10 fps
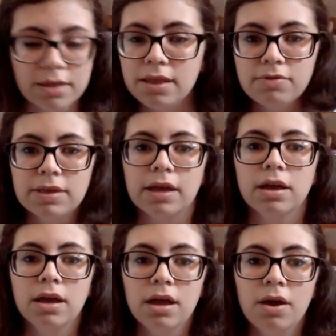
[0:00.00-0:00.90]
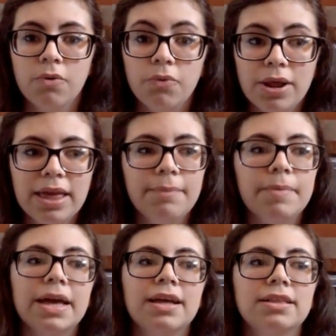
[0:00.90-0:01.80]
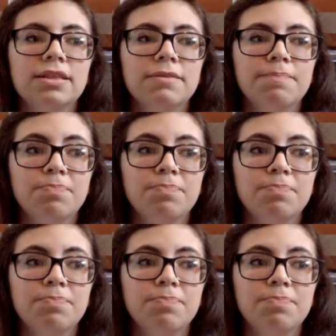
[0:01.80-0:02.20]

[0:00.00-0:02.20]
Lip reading: And I was like, really? Because